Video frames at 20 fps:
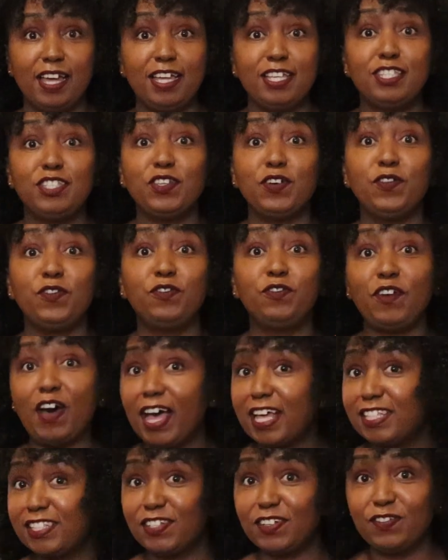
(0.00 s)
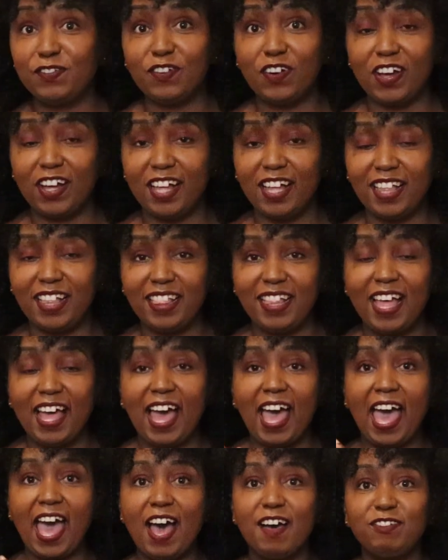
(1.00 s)
So first of all,
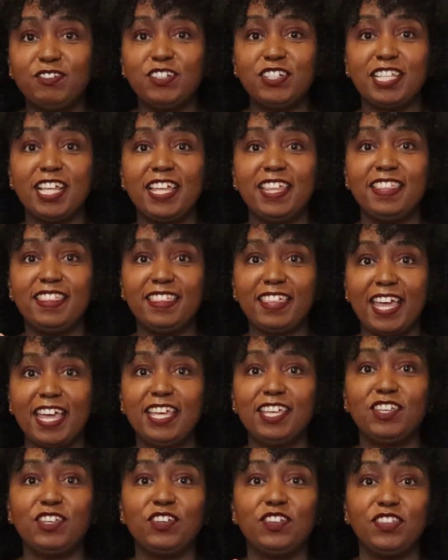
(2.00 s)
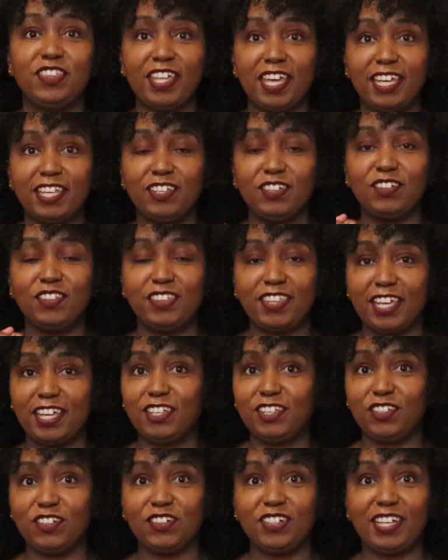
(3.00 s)
I have to say thank you
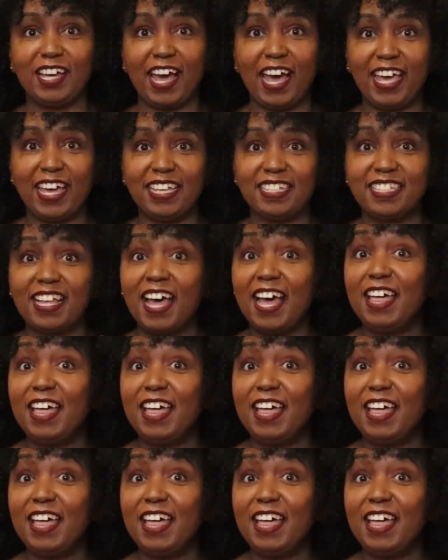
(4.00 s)
guys.